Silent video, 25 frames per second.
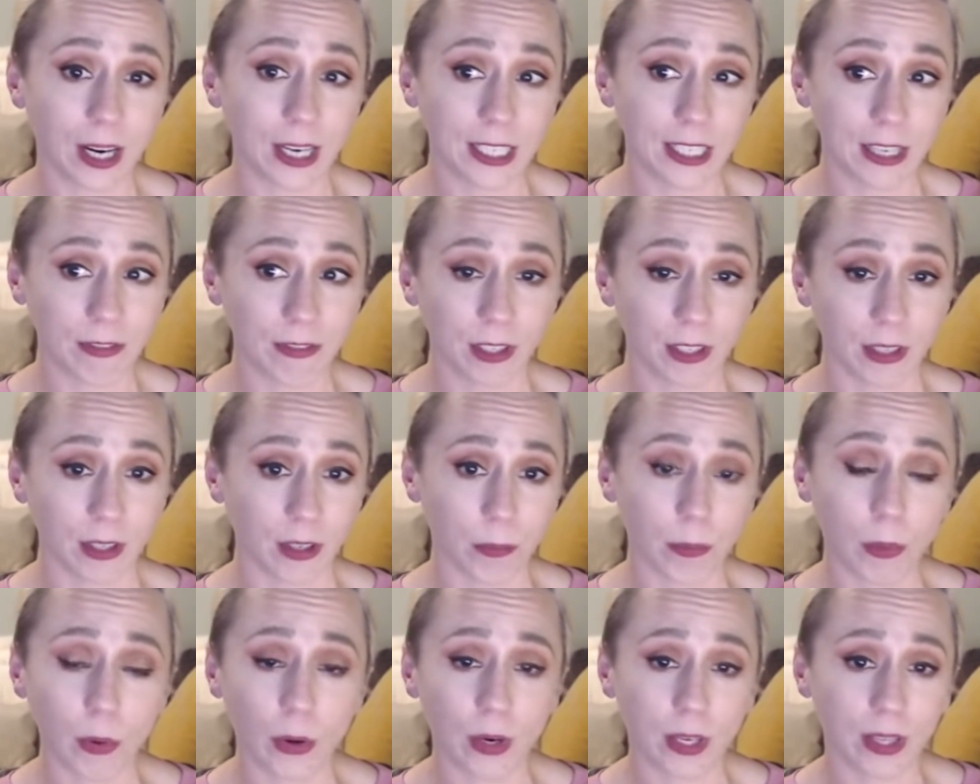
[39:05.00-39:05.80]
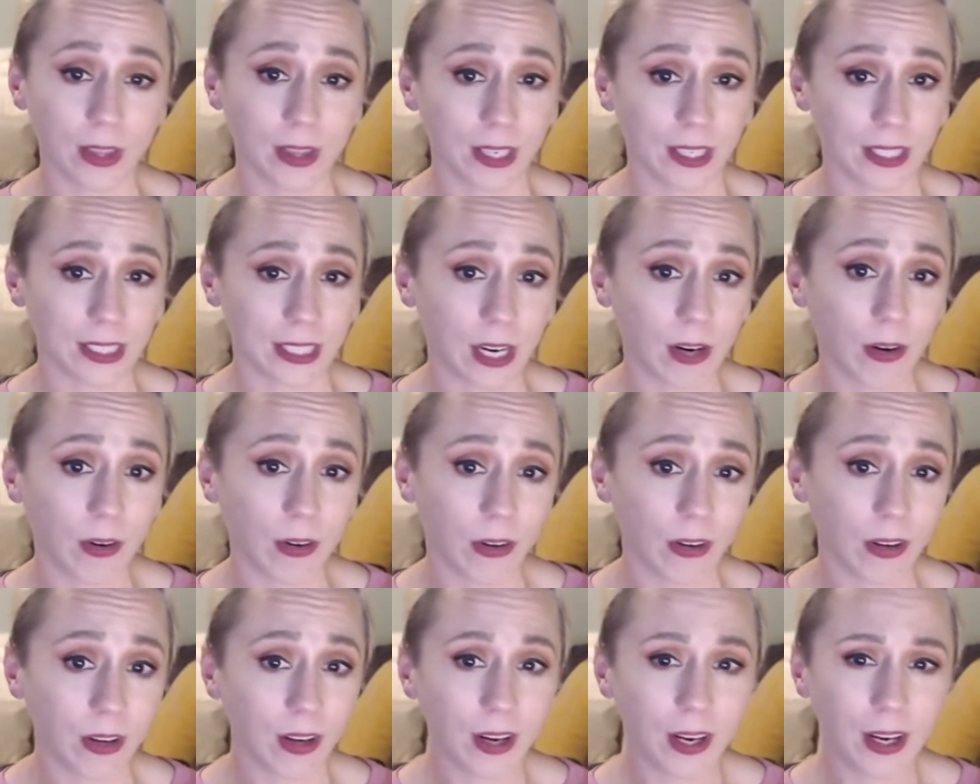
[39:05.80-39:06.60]
definitely point things
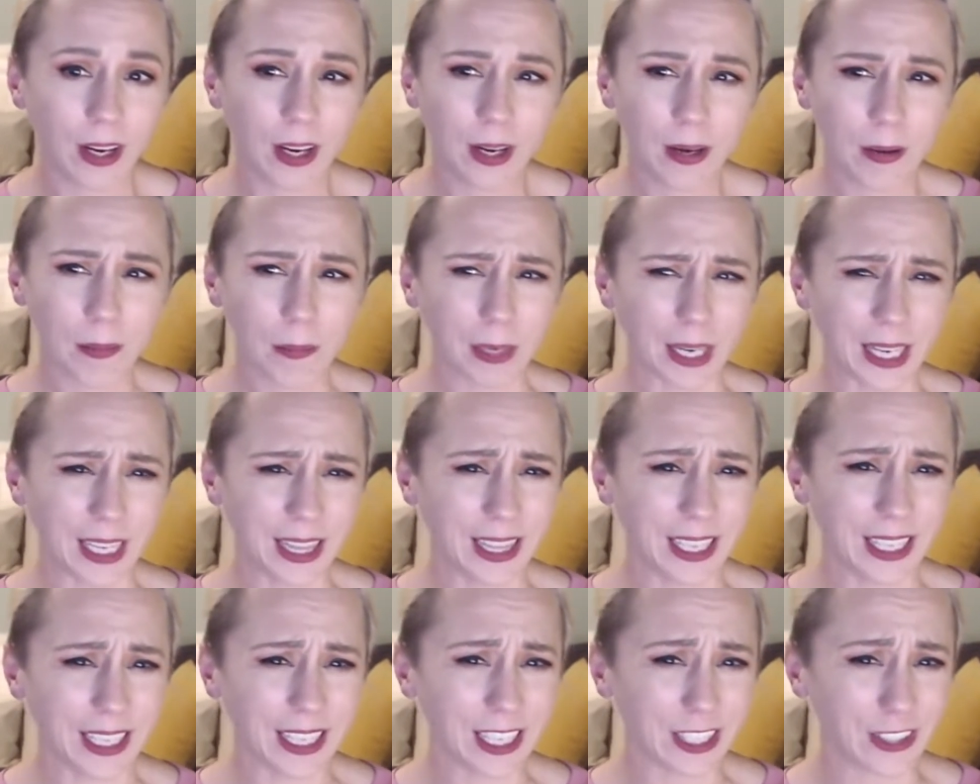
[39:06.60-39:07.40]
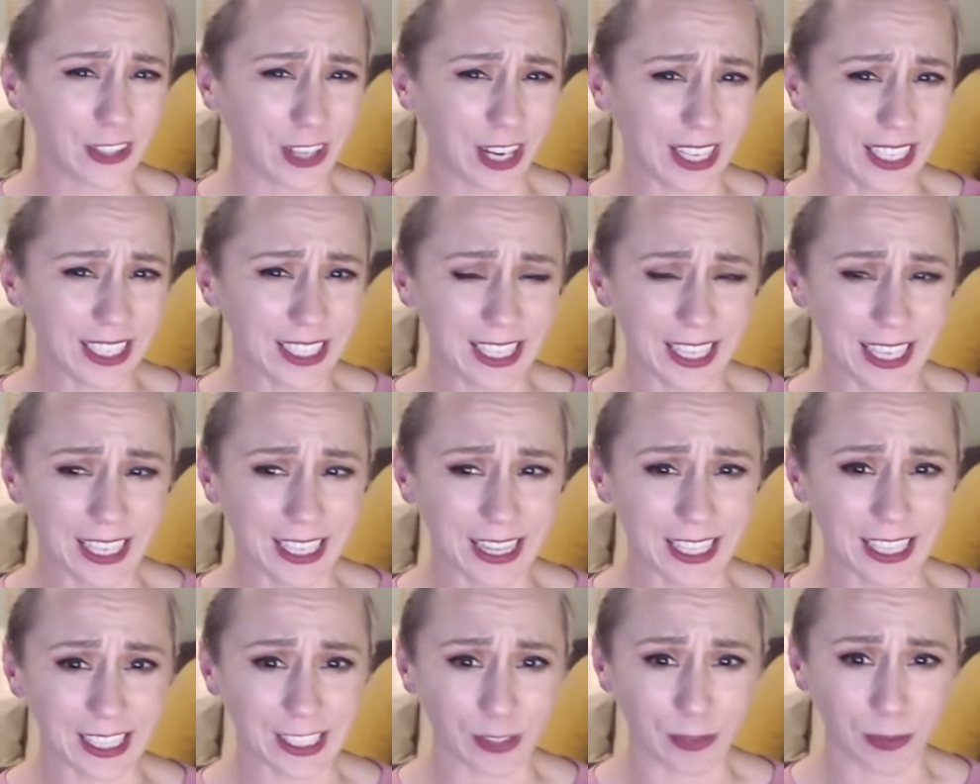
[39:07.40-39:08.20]
out, but I think I try to take
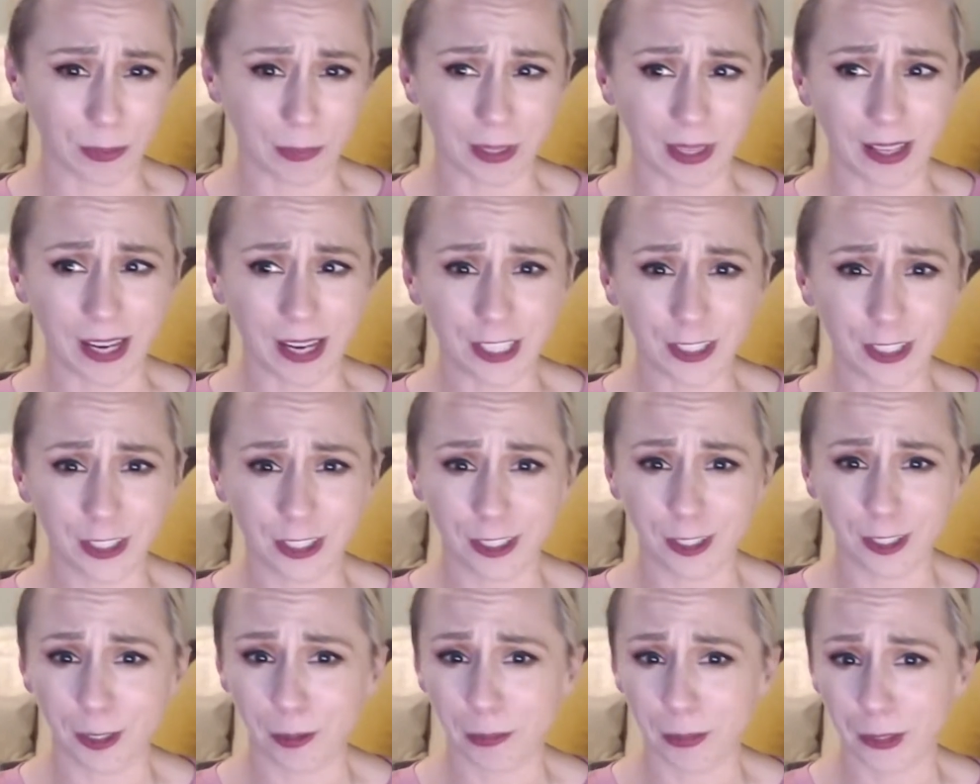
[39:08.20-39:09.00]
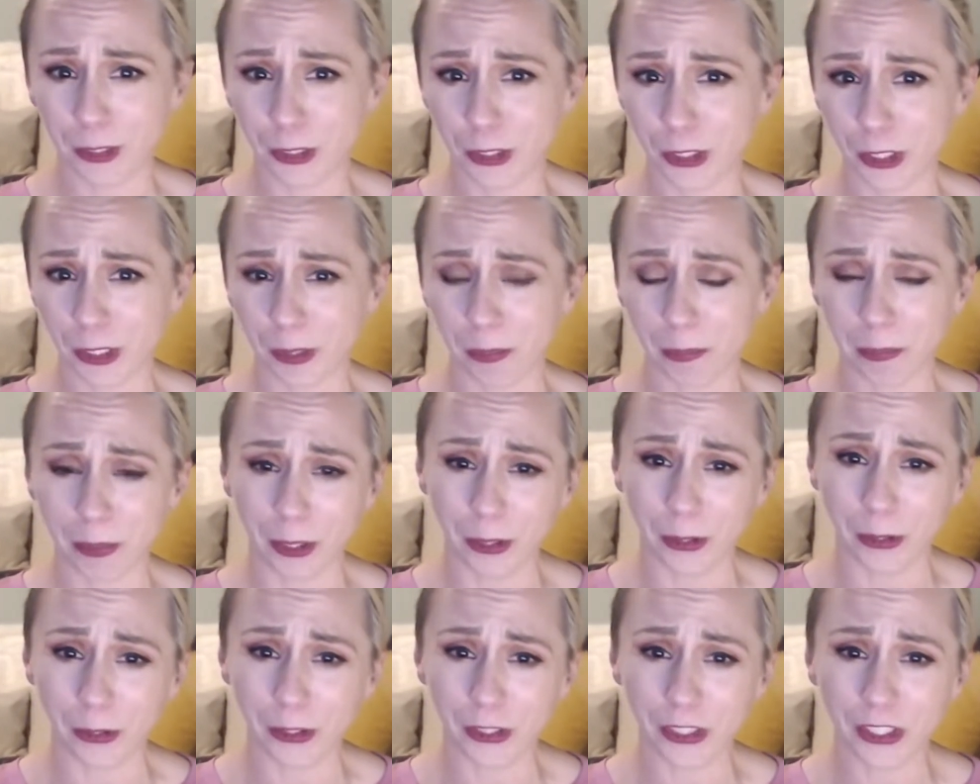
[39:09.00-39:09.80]
things from a logical and mature
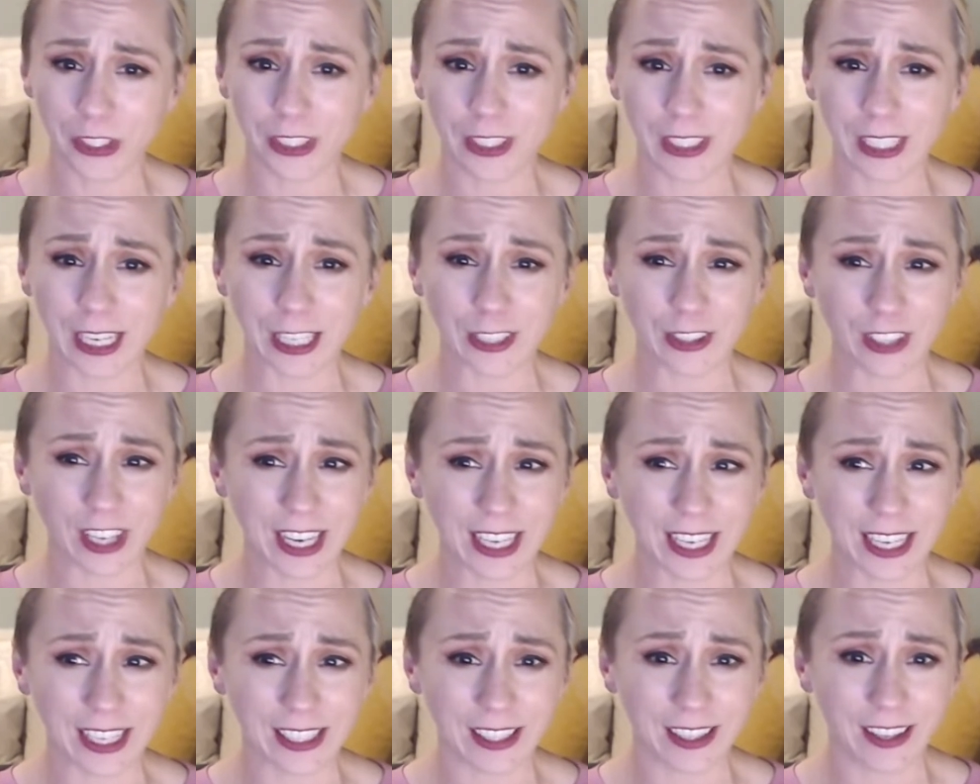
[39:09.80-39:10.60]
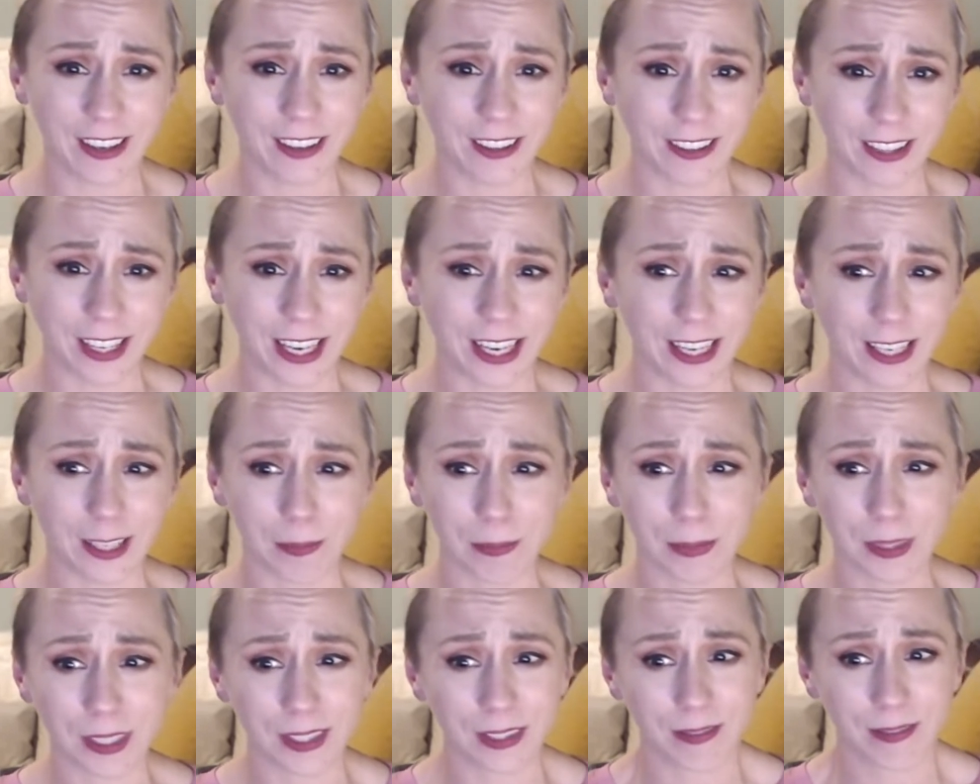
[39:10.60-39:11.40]
approach. I try not to call
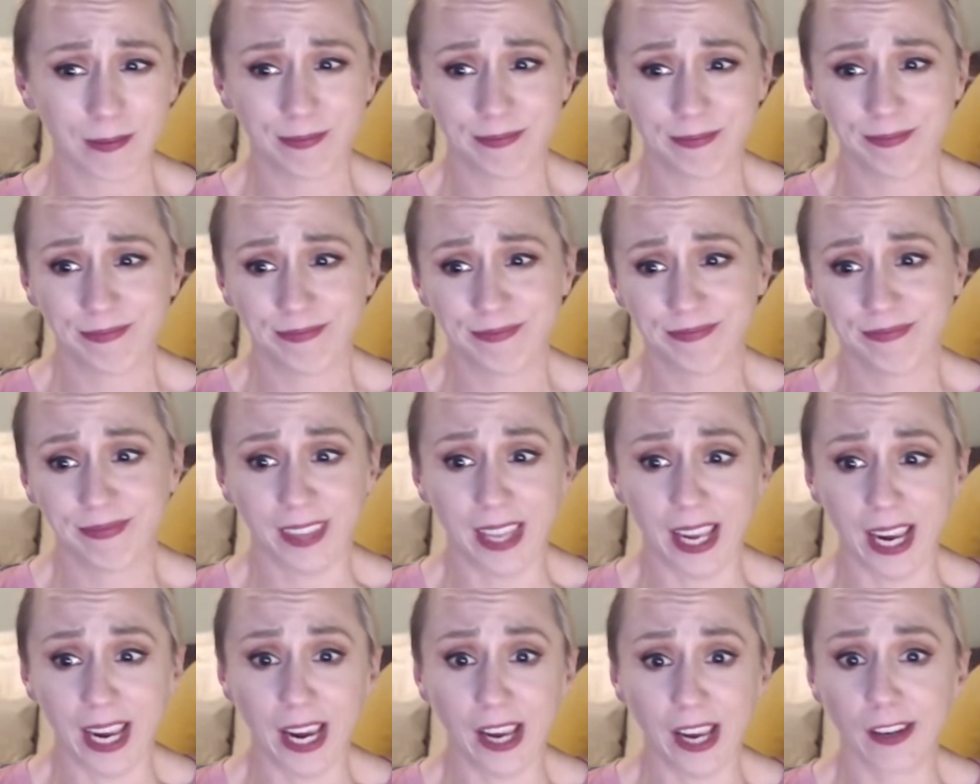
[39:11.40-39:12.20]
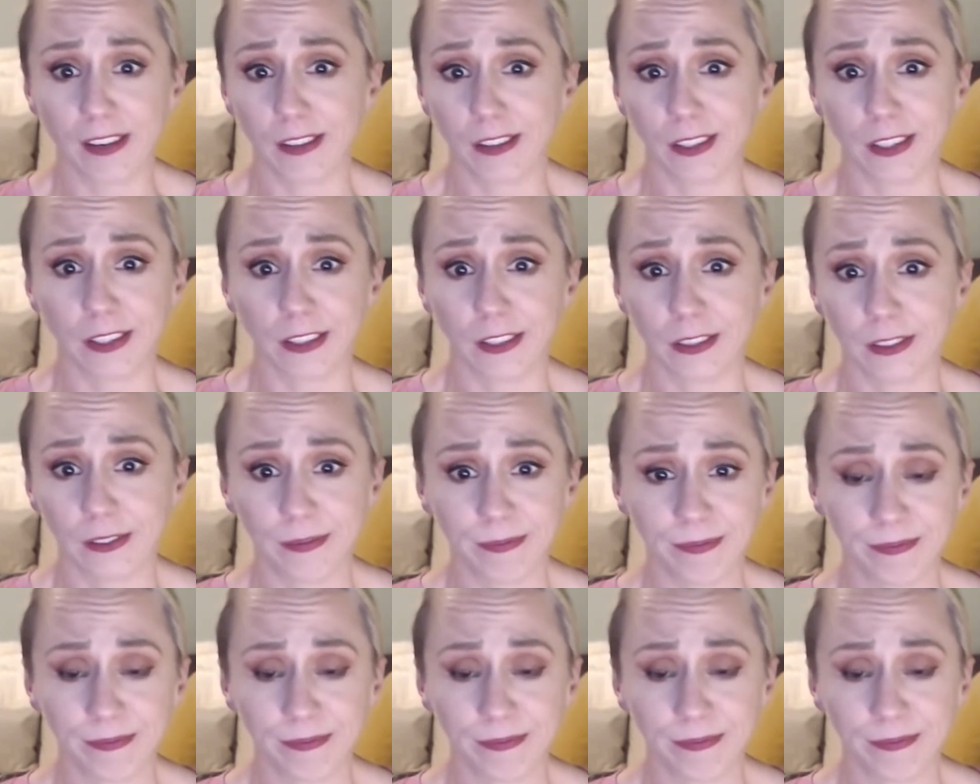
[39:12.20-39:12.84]
names. I don't know.